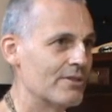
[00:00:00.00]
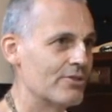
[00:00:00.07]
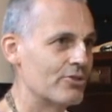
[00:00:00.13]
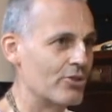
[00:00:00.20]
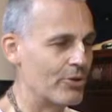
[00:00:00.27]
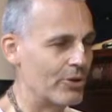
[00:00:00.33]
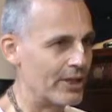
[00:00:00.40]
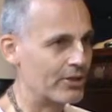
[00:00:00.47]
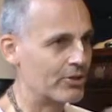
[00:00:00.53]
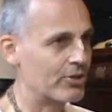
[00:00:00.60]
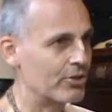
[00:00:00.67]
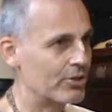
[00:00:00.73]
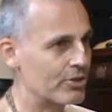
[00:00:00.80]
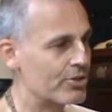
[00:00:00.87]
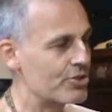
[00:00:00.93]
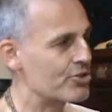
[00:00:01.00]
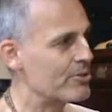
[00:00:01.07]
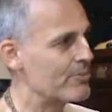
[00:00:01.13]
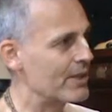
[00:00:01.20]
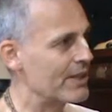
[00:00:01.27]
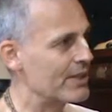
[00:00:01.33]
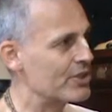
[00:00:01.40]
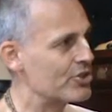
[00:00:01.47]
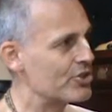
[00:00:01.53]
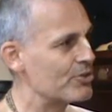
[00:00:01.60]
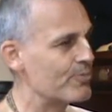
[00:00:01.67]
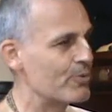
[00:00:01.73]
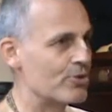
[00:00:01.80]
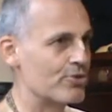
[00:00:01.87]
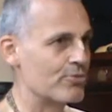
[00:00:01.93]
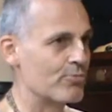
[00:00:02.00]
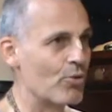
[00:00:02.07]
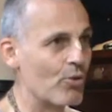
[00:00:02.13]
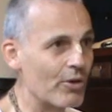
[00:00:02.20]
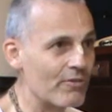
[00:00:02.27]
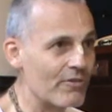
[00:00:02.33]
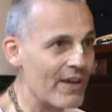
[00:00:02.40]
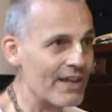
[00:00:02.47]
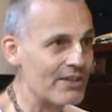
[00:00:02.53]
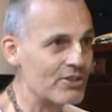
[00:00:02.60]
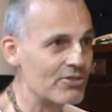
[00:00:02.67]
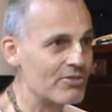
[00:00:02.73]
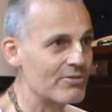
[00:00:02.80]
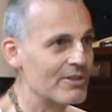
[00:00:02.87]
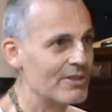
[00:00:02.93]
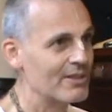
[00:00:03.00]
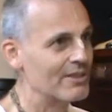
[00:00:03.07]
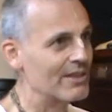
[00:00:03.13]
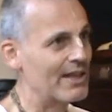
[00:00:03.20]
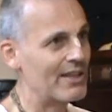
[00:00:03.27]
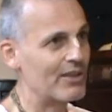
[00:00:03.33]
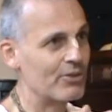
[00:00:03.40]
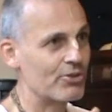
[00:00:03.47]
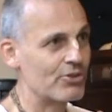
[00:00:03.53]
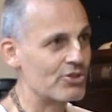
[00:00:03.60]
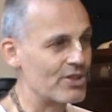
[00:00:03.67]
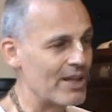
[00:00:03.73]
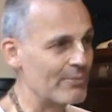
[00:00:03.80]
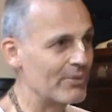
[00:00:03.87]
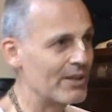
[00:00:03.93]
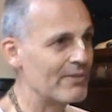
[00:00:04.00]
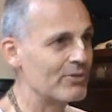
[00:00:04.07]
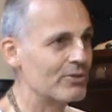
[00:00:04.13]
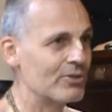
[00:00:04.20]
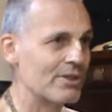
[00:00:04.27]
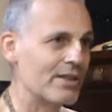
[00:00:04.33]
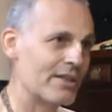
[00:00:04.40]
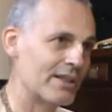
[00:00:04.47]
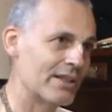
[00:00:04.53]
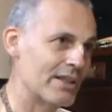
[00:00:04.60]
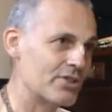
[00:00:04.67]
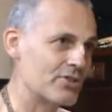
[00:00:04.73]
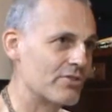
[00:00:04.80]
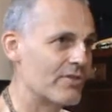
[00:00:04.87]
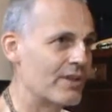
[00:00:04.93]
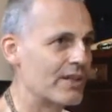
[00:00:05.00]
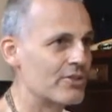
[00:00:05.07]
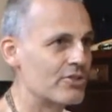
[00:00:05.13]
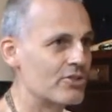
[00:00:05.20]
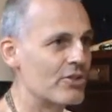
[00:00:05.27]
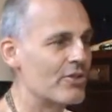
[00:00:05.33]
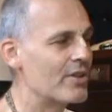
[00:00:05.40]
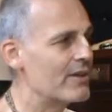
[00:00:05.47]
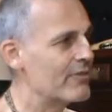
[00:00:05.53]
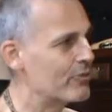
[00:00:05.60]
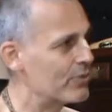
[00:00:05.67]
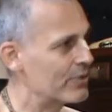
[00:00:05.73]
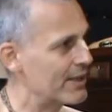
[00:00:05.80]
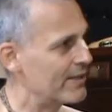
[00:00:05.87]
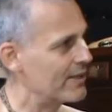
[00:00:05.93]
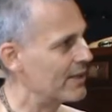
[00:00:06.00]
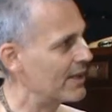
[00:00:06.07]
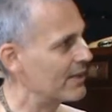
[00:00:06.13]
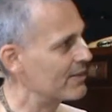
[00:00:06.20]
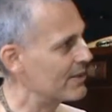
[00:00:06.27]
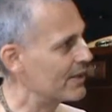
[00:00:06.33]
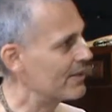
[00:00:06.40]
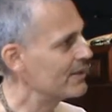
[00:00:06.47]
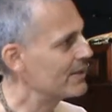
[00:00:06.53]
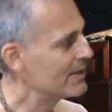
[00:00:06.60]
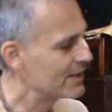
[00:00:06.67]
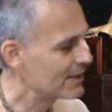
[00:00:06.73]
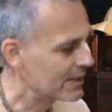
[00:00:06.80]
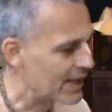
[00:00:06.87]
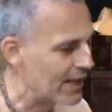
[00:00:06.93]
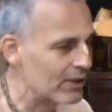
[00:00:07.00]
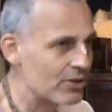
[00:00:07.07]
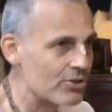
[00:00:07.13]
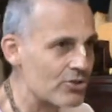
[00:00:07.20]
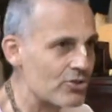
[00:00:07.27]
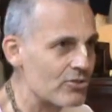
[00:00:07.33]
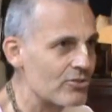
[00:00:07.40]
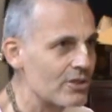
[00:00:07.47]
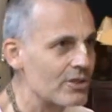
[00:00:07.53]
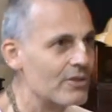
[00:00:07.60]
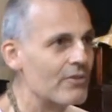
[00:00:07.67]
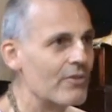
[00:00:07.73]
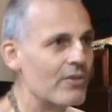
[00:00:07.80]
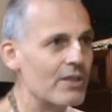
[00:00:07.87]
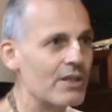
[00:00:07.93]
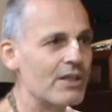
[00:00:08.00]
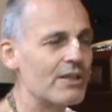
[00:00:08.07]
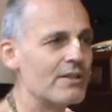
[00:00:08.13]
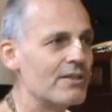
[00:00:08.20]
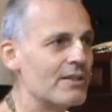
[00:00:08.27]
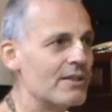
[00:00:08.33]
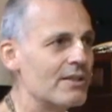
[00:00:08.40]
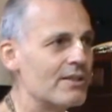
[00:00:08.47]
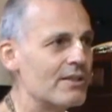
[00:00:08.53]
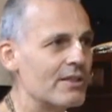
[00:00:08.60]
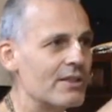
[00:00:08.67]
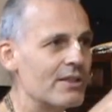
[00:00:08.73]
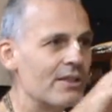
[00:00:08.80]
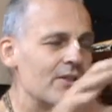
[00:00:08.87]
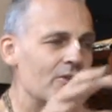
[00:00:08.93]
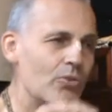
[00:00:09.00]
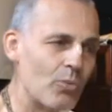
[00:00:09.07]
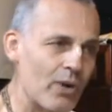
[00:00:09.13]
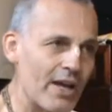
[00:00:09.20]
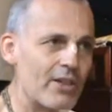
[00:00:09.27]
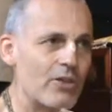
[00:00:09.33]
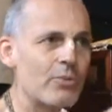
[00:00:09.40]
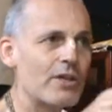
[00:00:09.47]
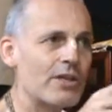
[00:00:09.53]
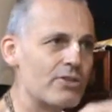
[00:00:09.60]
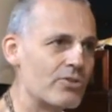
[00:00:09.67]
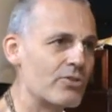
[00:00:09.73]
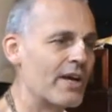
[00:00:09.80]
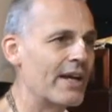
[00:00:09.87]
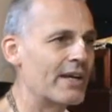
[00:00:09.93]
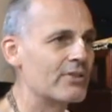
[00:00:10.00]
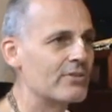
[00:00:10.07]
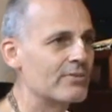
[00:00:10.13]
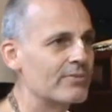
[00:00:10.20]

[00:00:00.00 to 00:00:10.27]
So I've got to discriminate. Is this person more advanced? Are they on the same level, or are they less advanced? So therefore that colours the way that we interact.